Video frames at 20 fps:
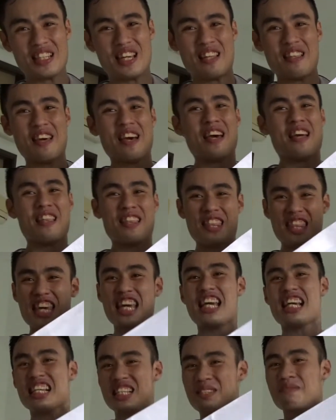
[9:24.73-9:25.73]
and
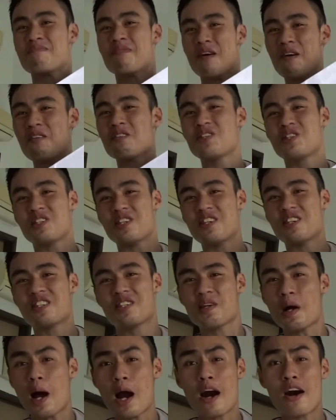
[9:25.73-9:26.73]
these
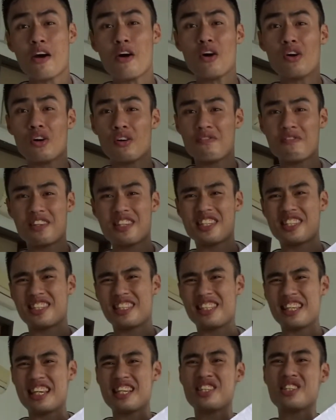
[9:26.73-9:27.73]
posters are
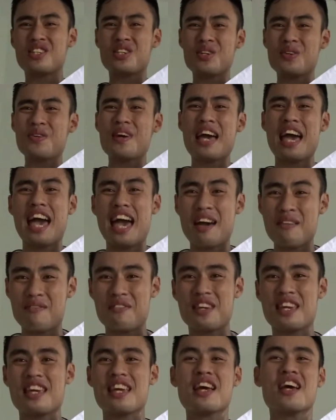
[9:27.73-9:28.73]
obviously too
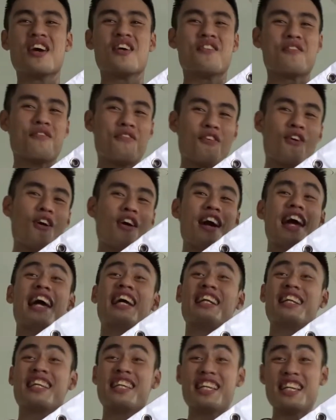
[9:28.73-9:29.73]
heavy for
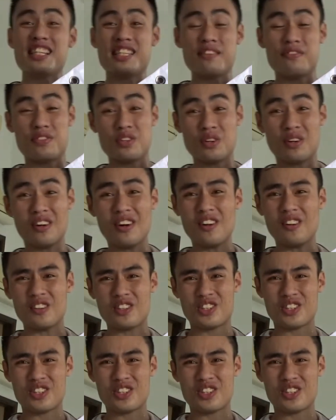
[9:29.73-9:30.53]
adhesive to hold.